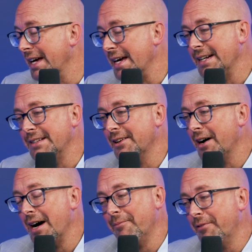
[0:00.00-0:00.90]
And so
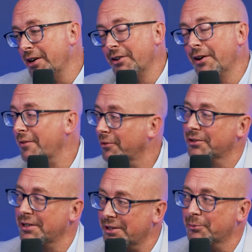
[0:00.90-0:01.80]
I'm very grateful
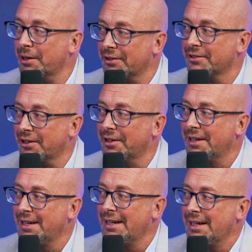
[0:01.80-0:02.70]
to you as well. So
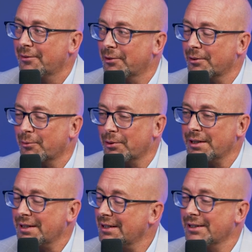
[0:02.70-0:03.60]

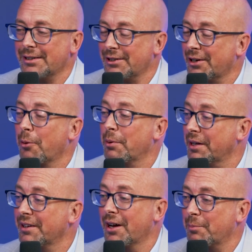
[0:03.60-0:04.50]
you're helping
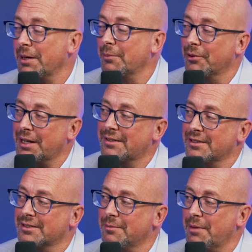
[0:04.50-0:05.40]
a ton of people, and that's
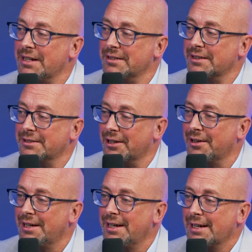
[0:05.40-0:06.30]
just amazing. So
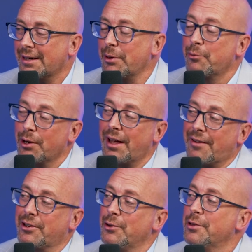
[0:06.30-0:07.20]
we will
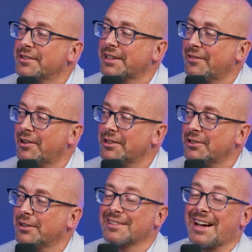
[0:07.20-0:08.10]
have to do this again very
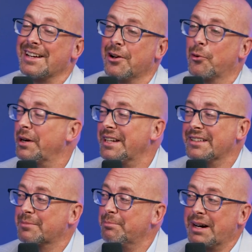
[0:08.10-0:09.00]
soon, because I know we
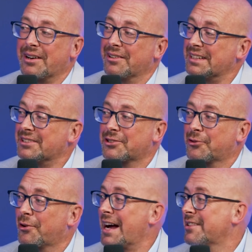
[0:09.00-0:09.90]
just barely
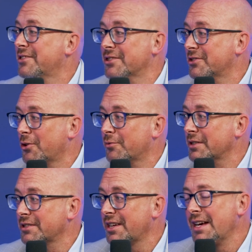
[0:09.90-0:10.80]
scratched the
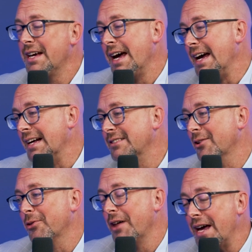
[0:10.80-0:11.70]
surface. And
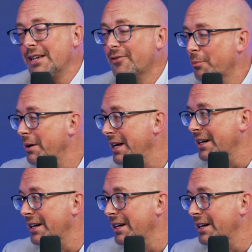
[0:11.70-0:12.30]
so thank you for being